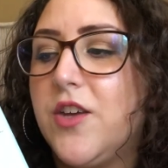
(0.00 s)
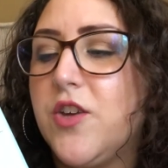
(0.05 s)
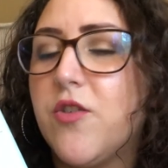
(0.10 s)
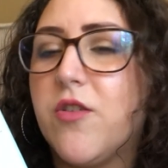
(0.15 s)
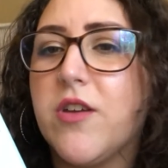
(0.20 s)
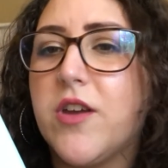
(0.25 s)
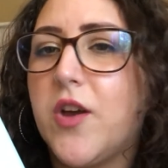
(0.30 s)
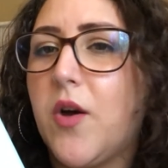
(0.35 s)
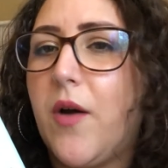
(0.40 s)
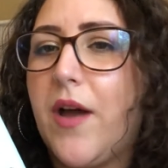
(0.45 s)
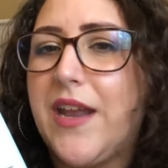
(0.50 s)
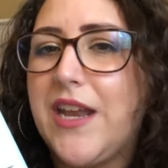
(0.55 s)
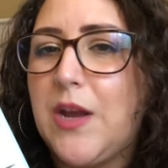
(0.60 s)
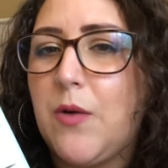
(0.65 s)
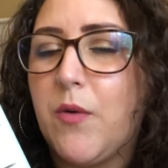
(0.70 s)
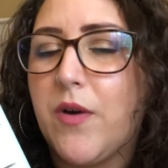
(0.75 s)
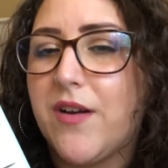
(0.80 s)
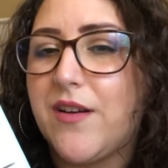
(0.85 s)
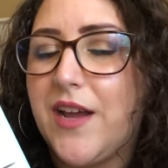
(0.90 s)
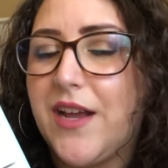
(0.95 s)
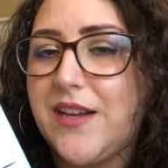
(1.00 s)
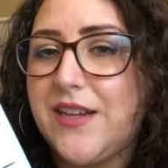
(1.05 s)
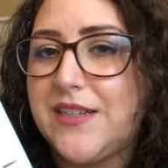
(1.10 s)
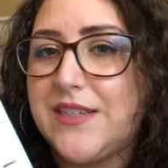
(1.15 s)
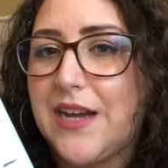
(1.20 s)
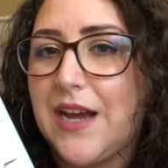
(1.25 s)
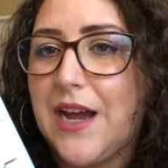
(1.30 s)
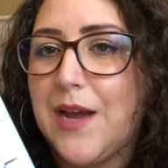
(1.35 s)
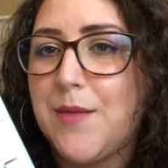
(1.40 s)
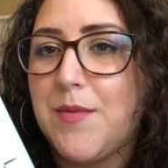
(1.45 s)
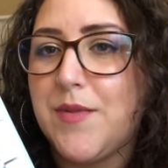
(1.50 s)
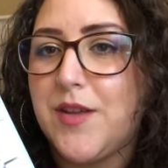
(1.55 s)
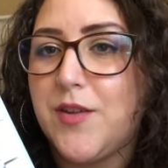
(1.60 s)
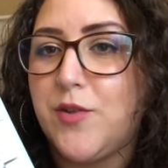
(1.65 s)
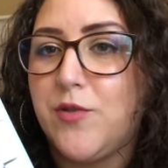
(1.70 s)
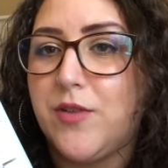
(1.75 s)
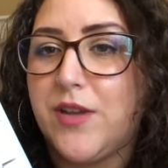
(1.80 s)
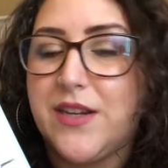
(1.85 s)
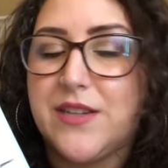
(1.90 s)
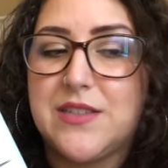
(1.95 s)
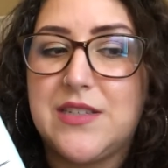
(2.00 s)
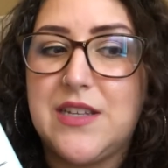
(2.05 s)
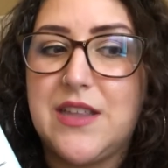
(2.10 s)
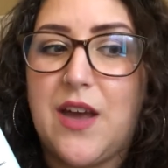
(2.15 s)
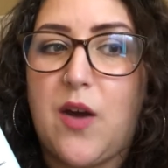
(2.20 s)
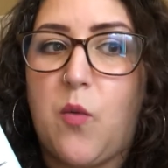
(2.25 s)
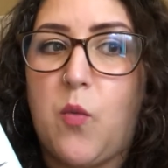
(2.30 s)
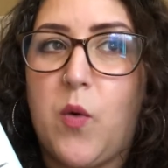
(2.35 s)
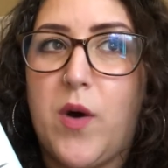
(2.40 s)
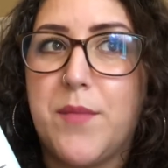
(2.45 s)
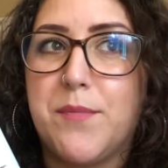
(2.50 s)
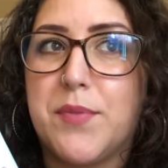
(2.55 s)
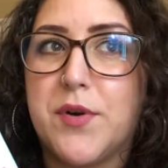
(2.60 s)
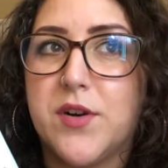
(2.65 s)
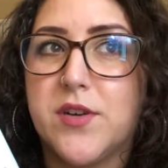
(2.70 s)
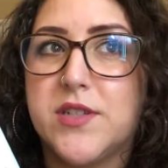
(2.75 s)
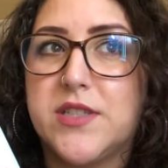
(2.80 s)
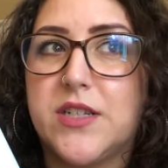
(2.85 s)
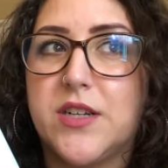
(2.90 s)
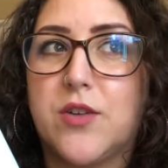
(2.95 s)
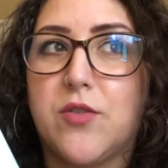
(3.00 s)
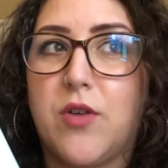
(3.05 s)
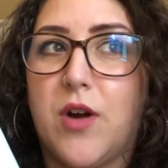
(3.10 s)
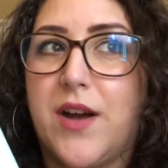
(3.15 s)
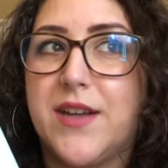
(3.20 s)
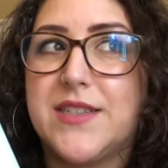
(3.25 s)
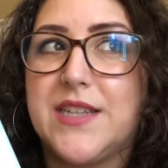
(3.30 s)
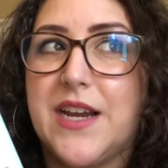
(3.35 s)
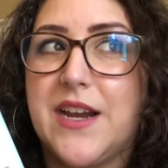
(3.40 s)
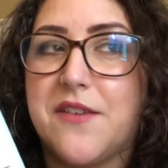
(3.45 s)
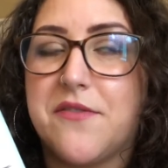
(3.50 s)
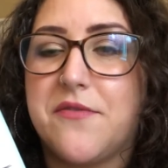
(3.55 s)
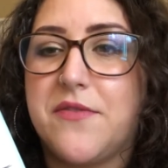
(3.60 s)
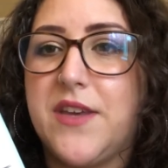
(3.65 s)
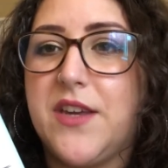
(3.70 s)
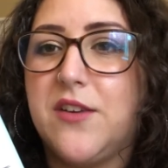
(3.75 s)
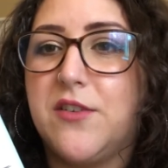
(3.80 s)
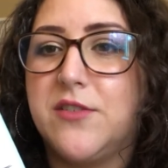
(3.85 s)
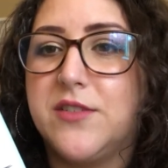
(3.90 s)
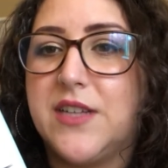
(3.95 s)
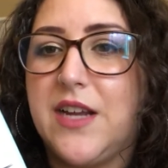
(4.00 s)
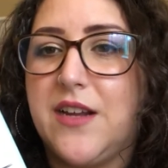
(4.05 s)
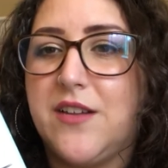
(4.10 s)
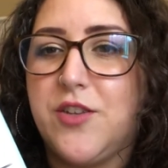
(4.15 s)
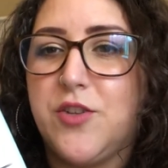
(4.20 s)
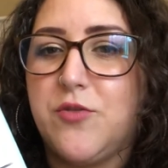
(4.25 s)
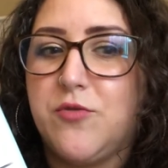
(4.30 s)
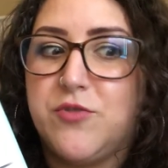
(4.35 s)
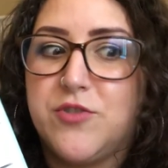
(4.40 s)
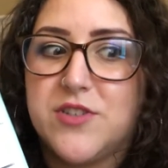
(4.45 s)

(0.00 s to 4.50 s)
you can go anywhere at any time and then you like see that one person across like a field and you